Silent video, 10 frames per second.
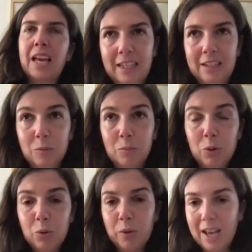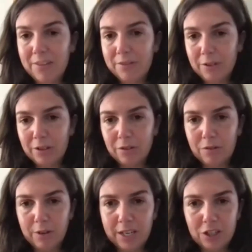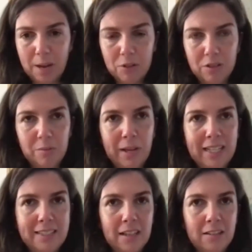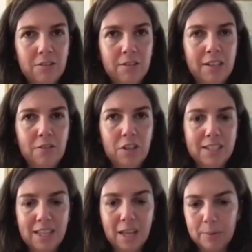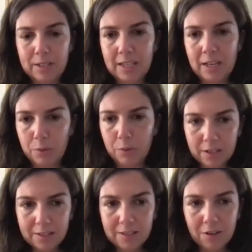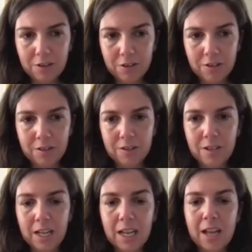In the book, we have a great chapter by Sanderine Verstappen that works on